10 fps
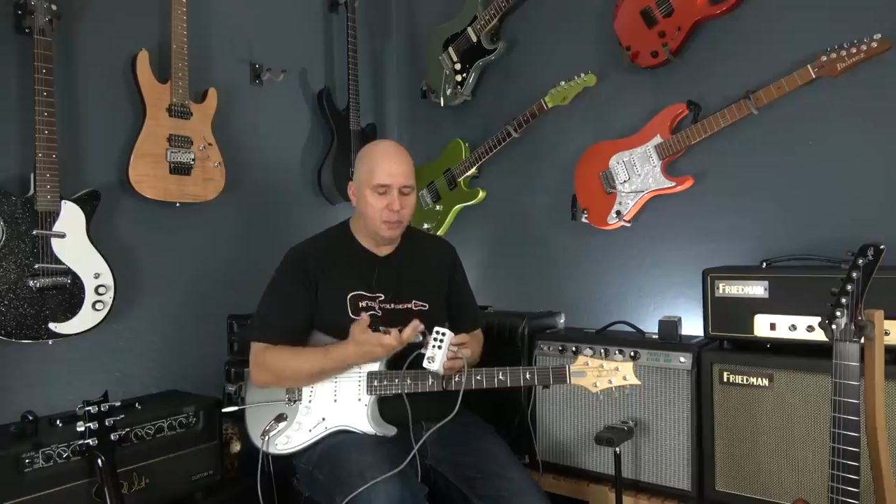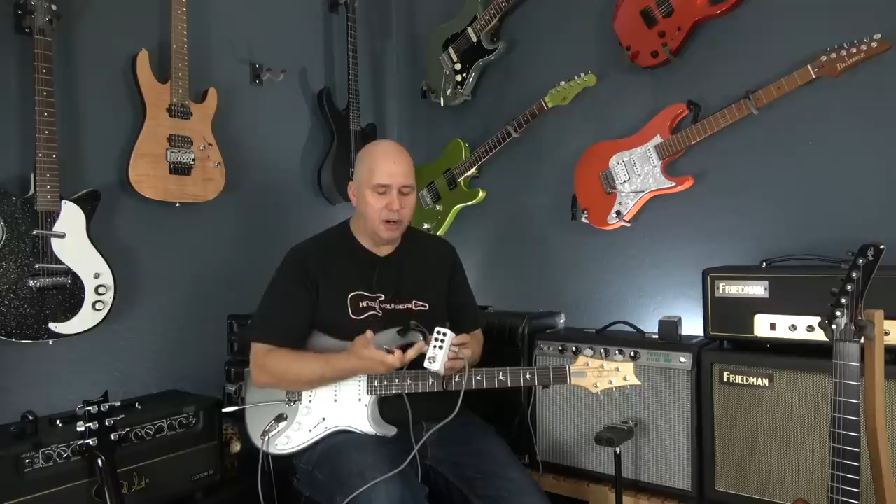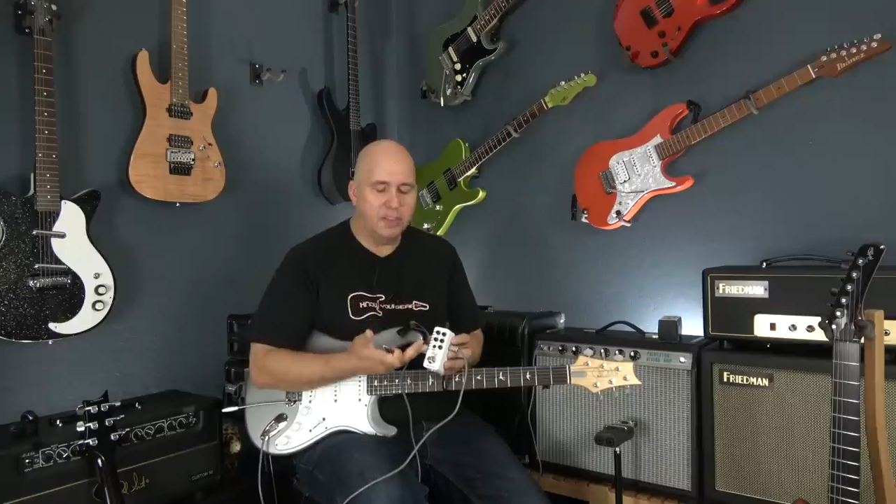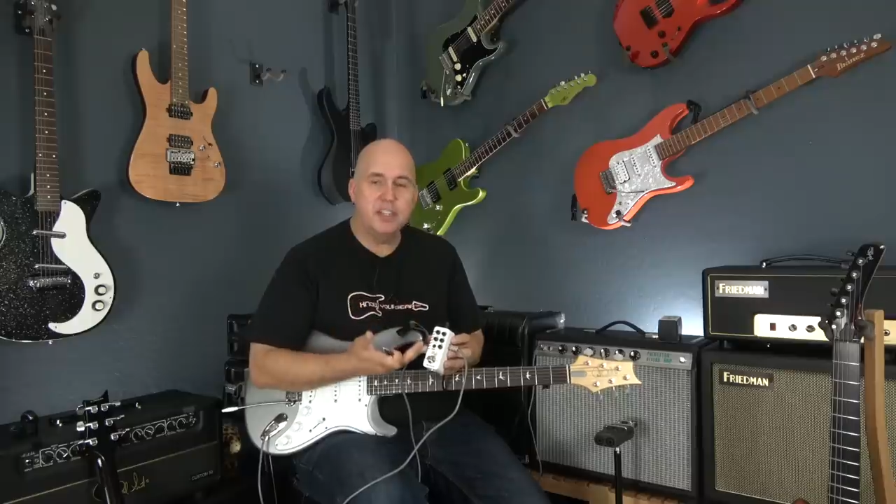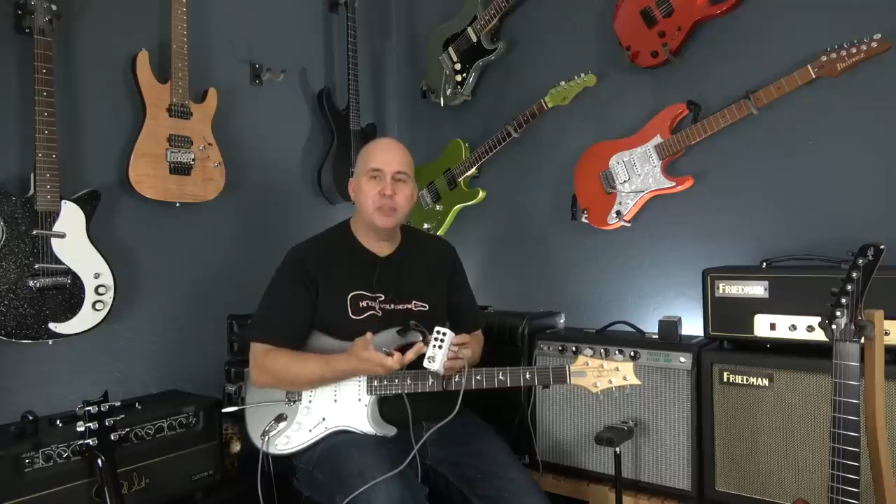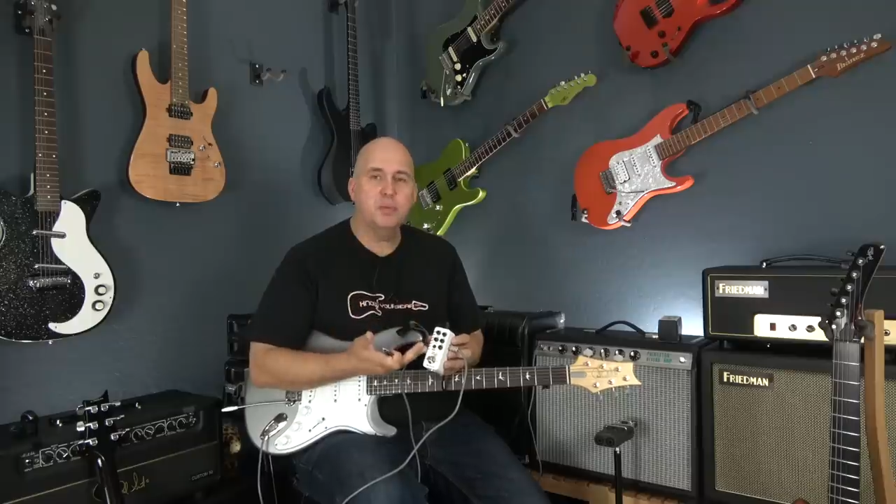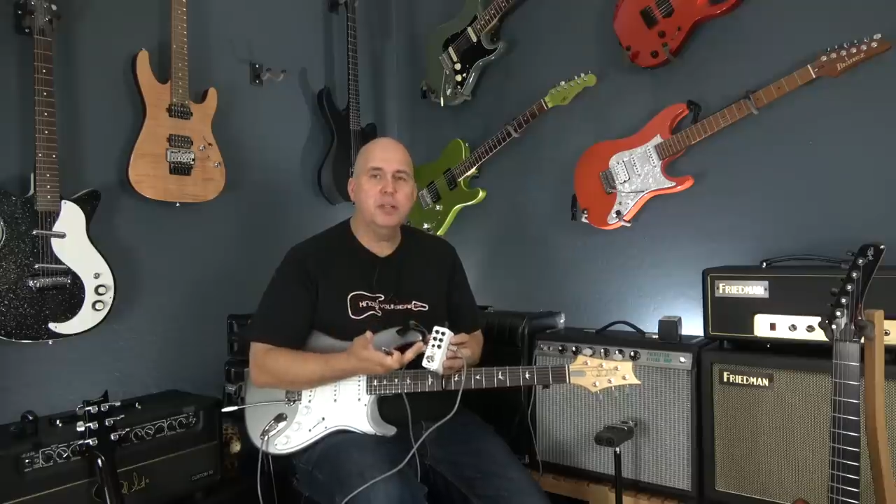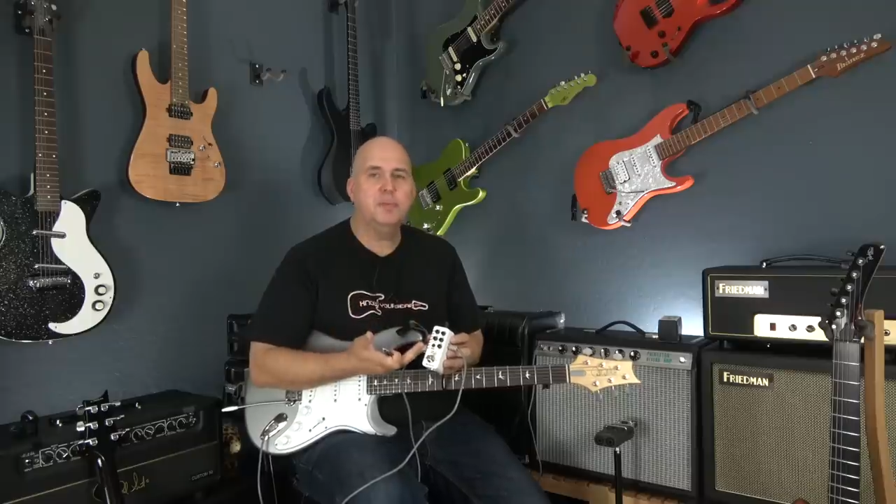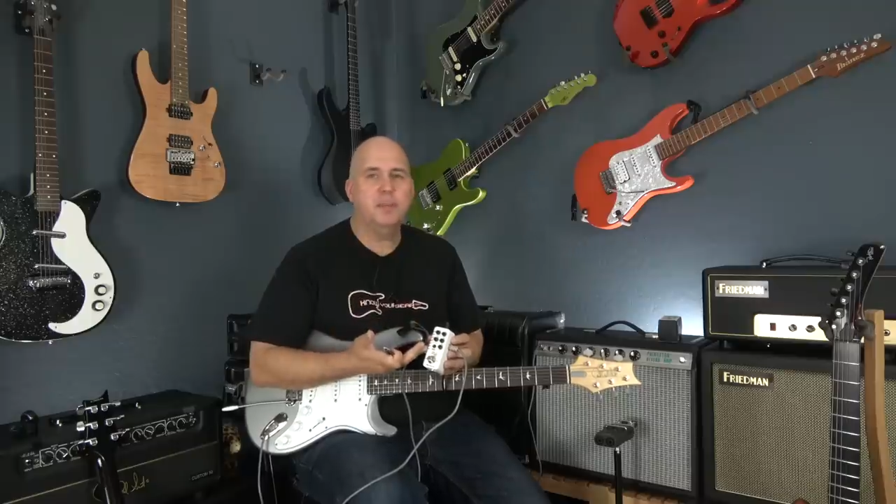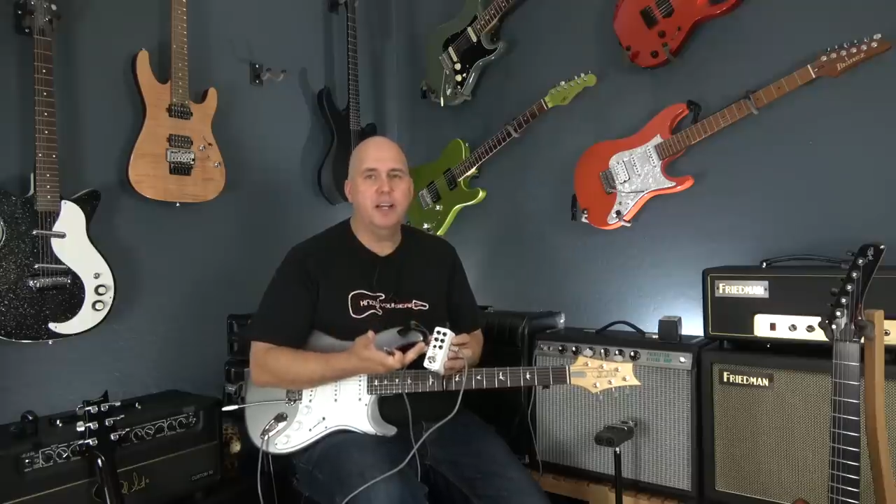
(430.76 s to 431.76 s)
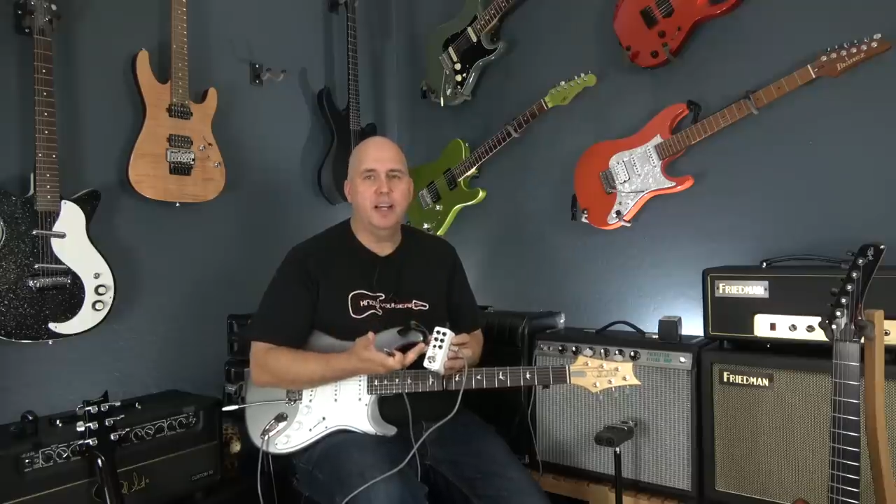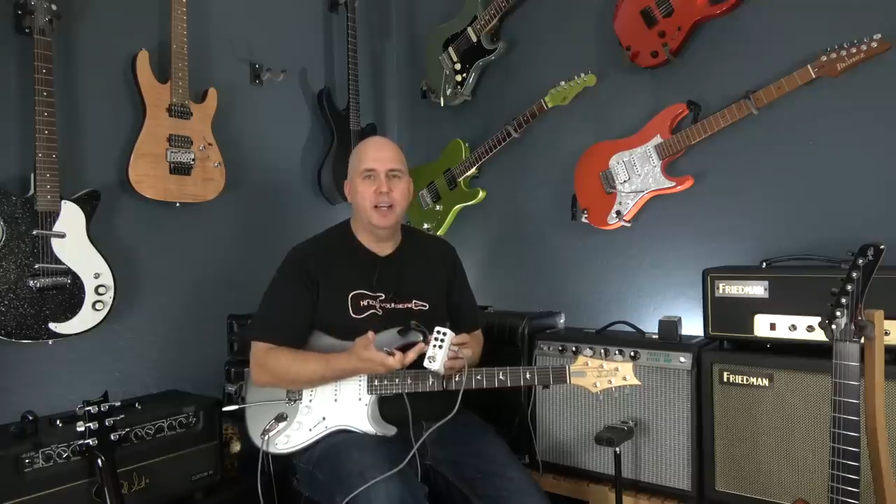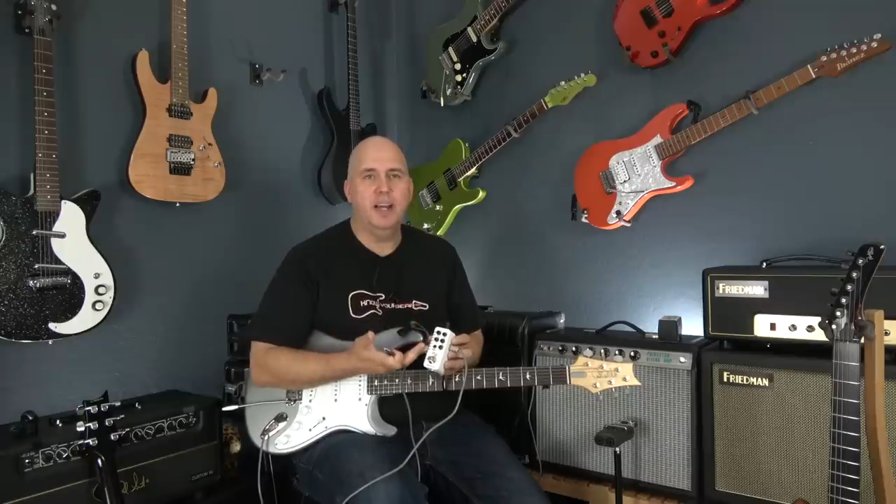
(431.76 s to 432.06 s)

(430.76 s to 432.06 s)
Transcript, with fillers: Where this would uh,